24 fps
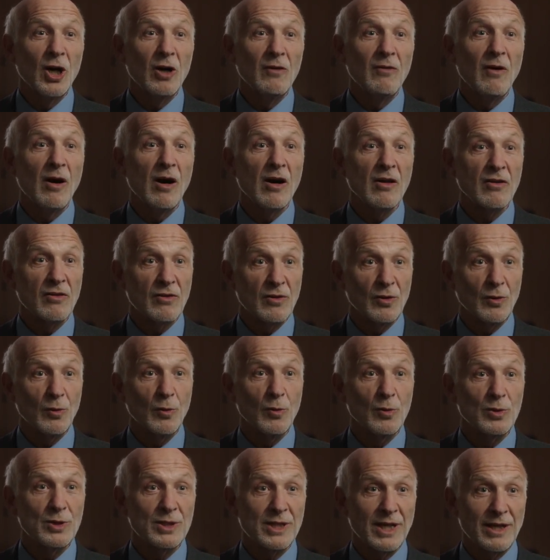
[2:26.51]
of our
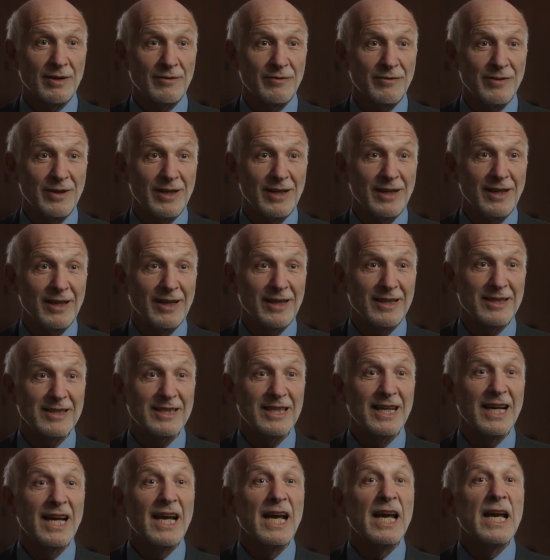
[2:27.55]
thoughts and
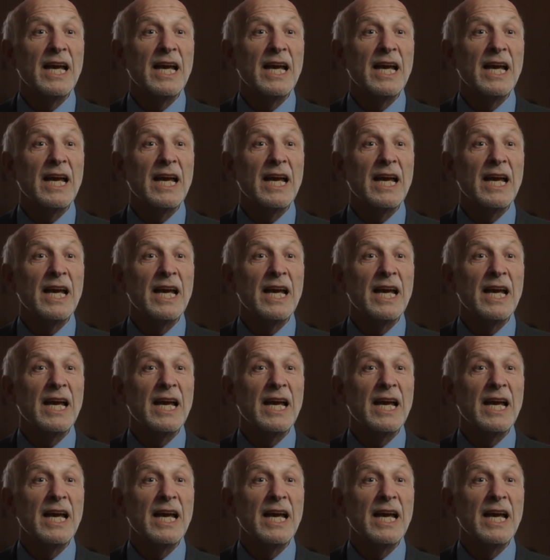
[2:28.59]
feelings